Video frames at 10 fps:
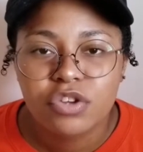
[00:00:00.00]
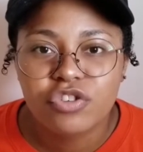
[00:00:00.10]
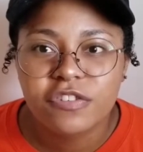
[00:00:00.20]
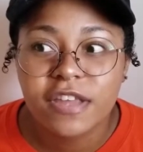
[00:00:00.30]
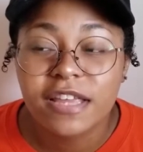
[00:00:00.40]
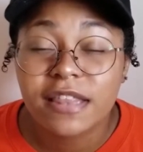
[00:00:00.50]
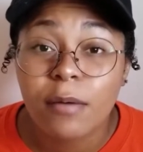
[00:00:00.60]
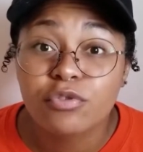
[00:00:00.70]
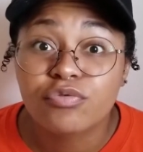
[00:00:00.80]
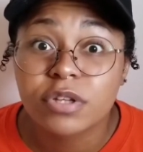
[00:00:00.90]
Just say
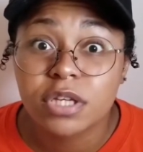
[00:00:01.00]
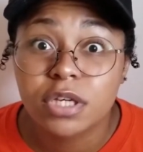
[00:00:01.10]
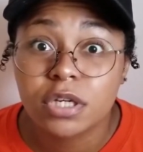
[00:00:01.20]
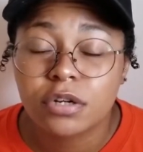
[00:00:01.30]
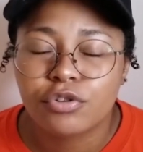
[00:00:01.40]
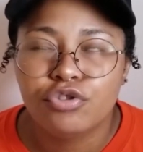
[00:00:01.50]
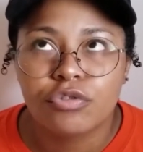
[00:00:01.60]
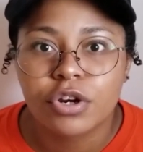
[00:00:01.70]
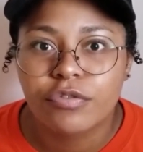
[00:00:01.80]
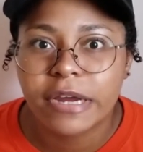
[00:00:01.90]
that was really good or
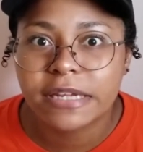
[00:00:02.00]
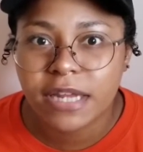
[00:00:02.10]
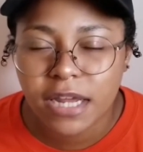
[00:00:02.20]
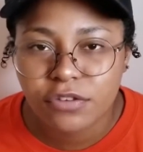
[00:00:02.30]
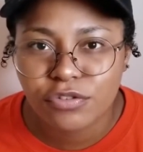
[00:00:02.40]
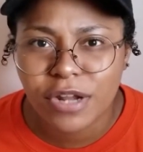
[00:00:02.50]
you're a great dancer.